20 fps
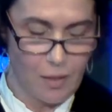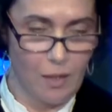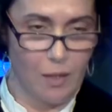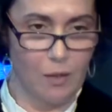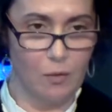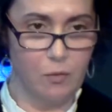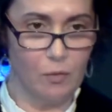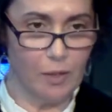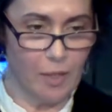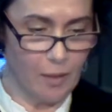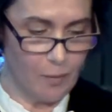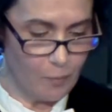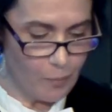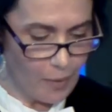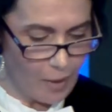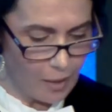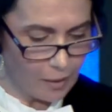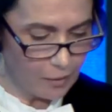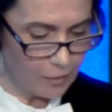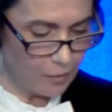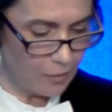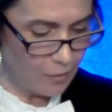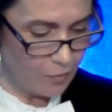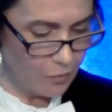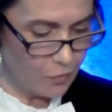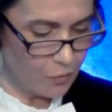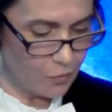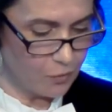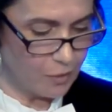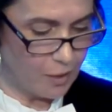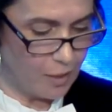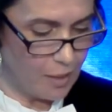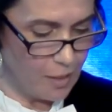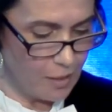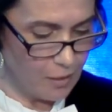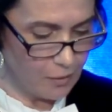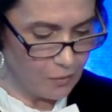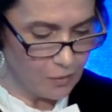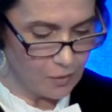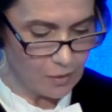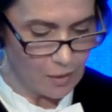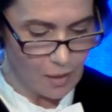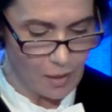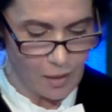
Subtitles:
Looking back through the years,